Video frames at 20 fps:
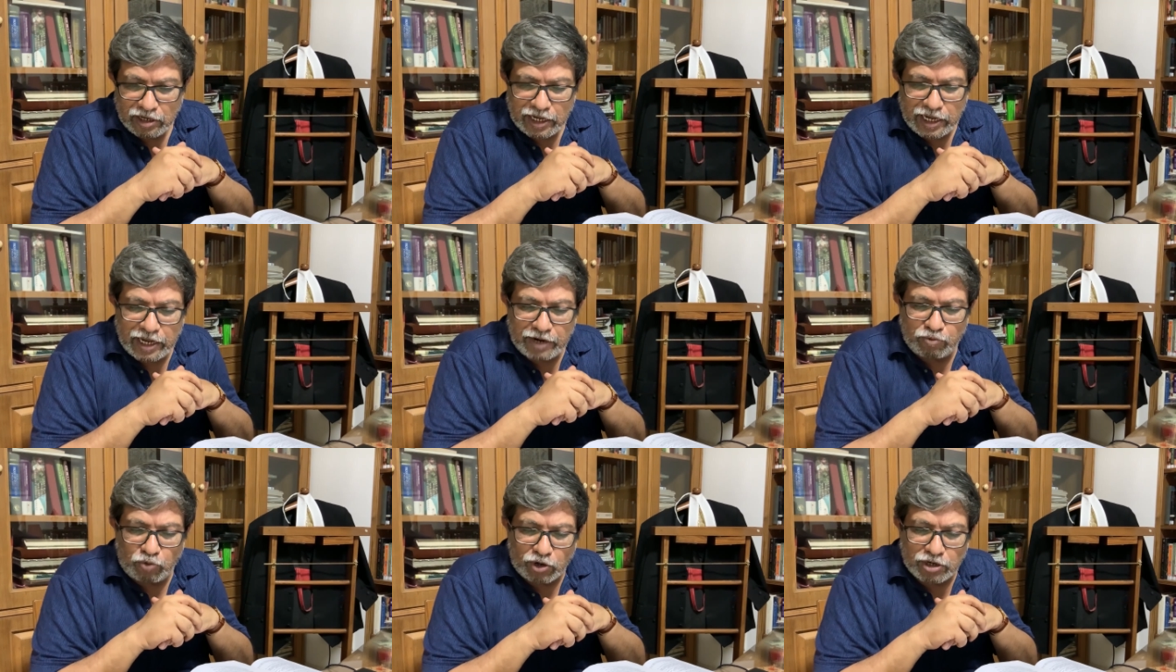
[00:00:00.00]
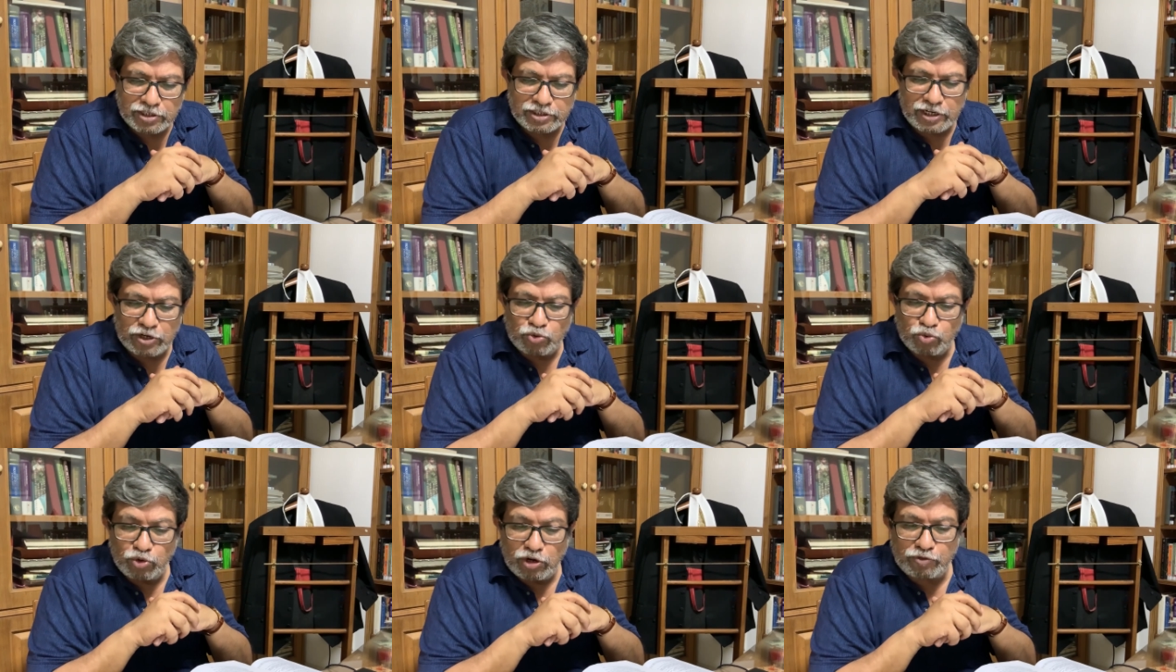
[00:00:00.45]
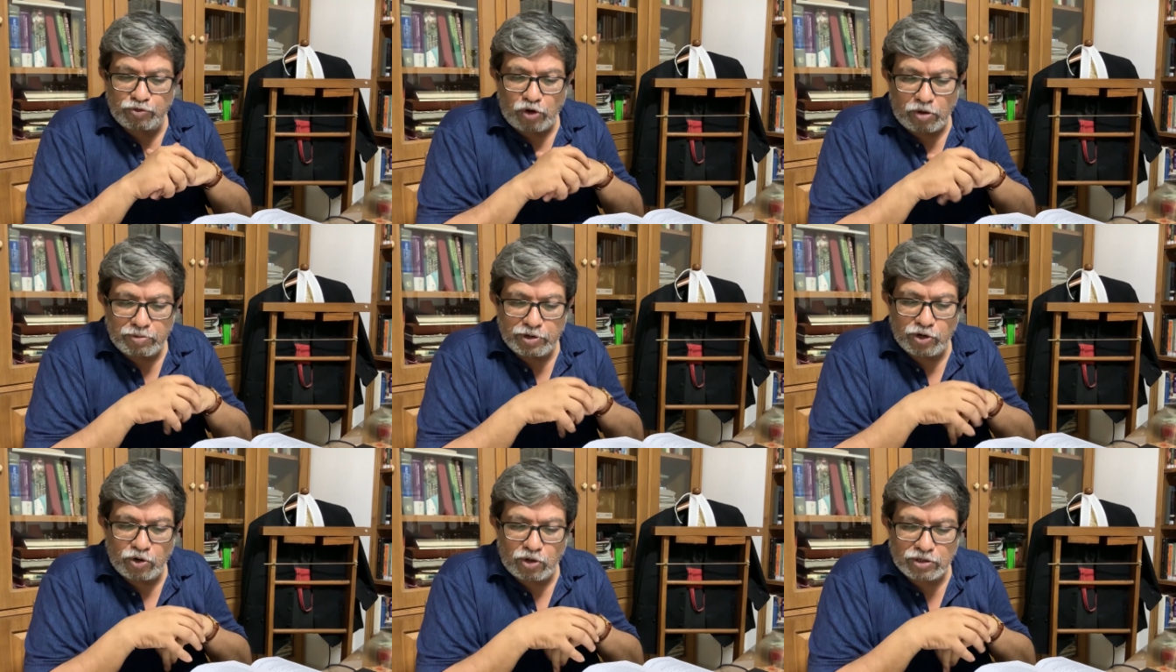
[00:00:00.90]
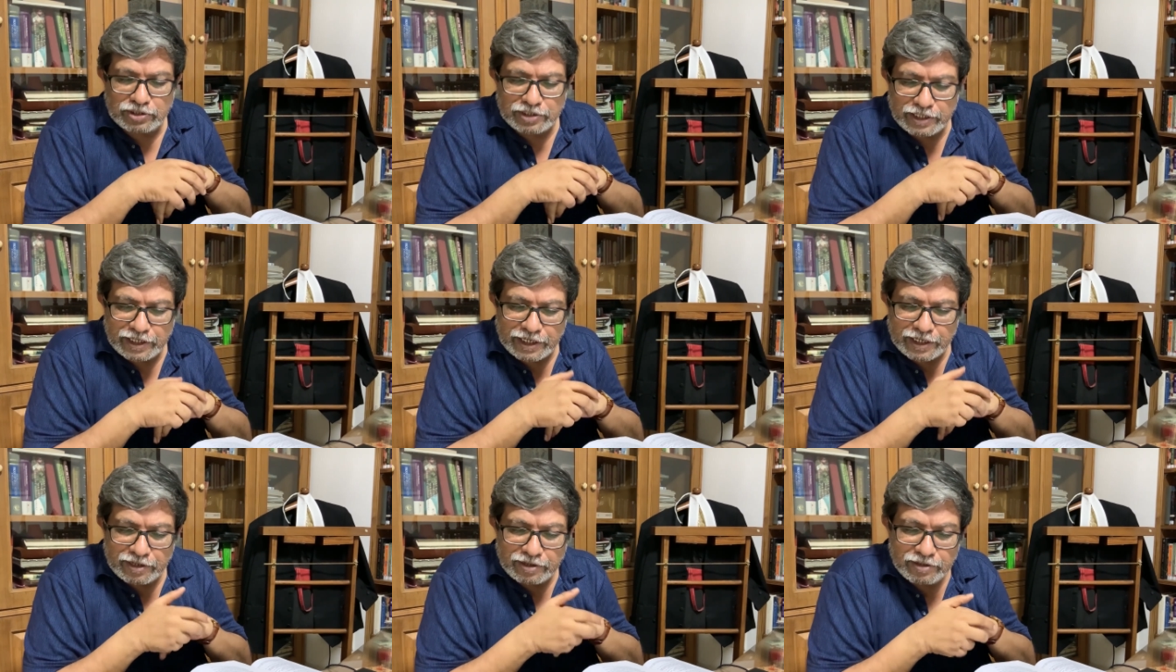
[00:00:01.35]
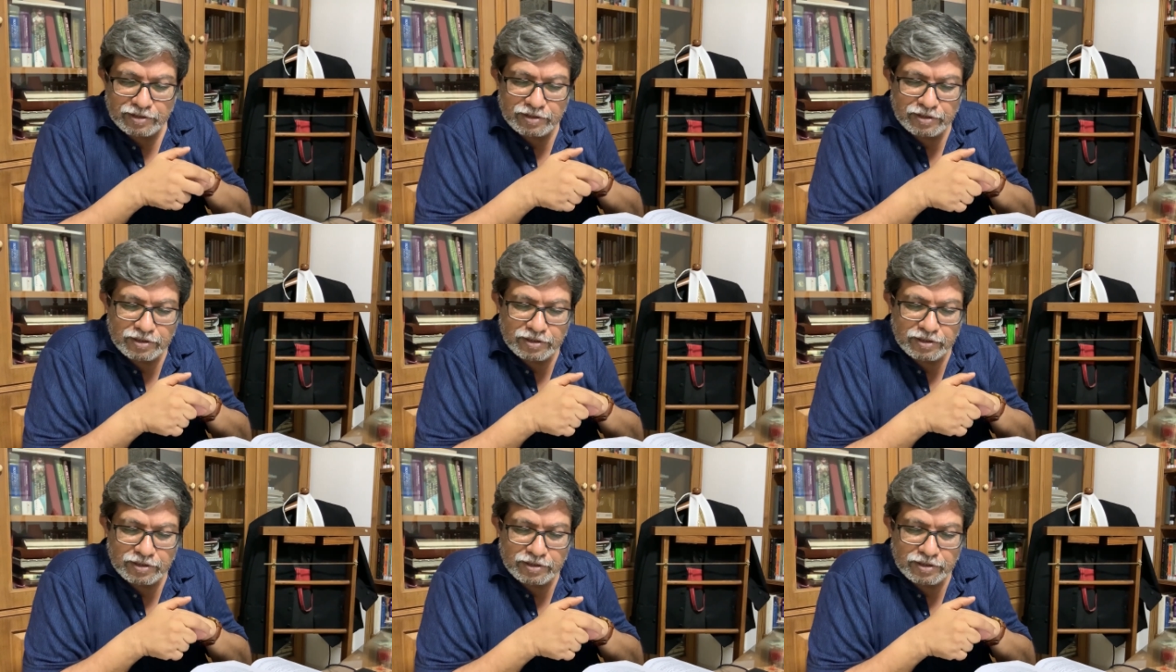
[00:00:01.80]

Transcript: And what does that rule of common law say?